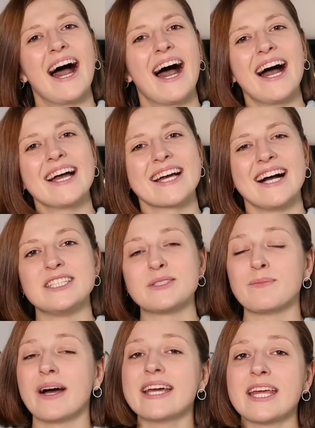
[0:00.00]
Hi
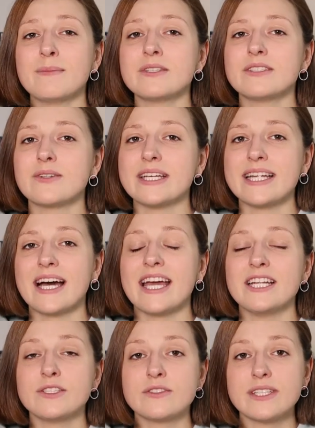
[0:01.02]
guys, my name is Elena,
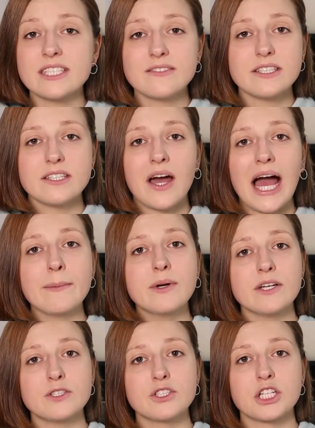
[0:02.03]
and in today's video I'm
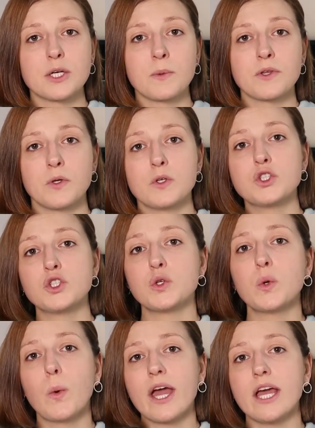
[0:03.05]
going to share with you
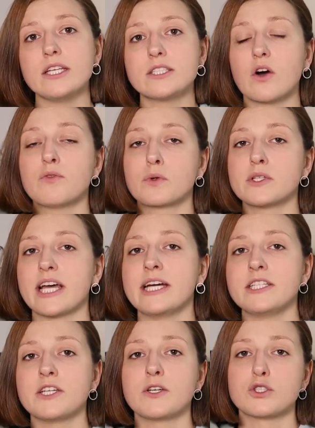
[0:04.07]
2 ways of
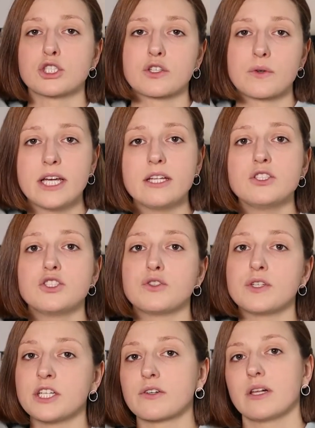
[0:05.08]
presenting your screen
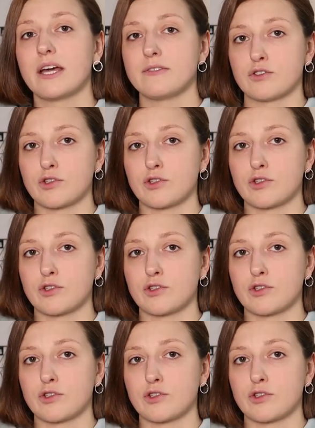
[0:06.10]
during your live